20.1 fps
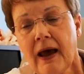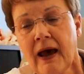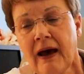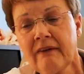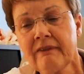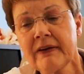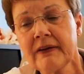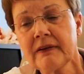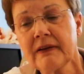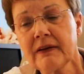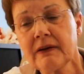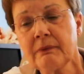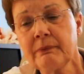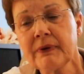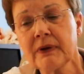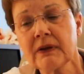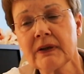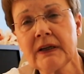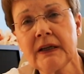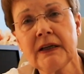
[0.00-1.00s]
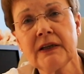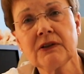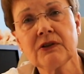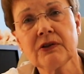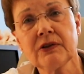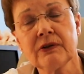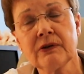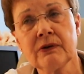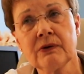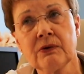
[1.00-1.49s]
Having the ability
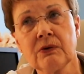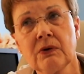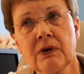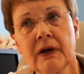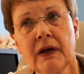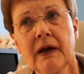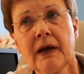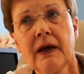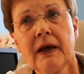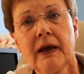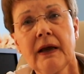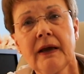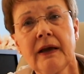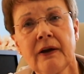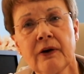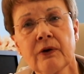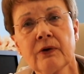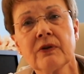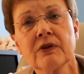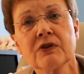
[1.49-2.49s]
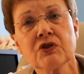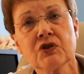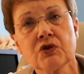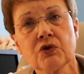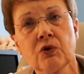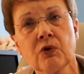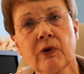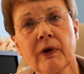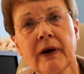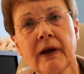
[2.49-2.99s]
to hear the
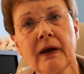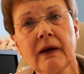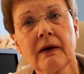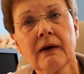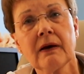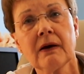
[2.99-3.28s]
story,